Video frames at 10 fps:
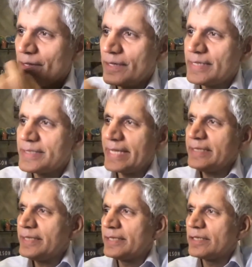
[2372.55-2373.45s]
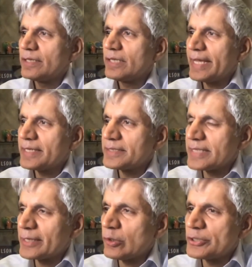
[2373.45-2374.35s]
Is there anything like a
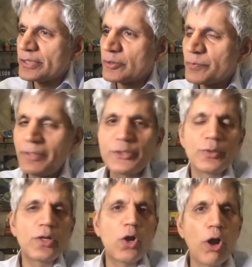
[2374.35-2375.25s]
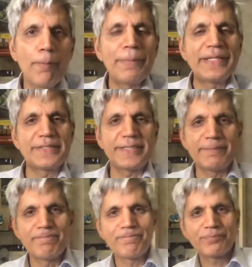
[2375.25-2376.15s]
psychological or spiritual
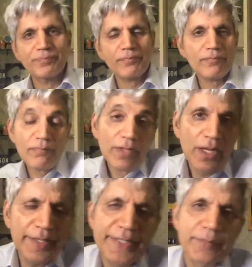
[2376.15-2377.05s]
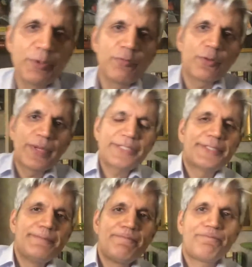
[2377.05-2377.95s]
competency? I think it's a beautiful
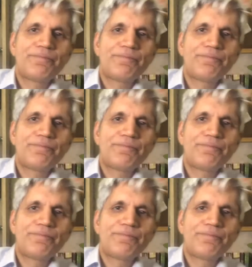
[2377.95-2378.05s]
question.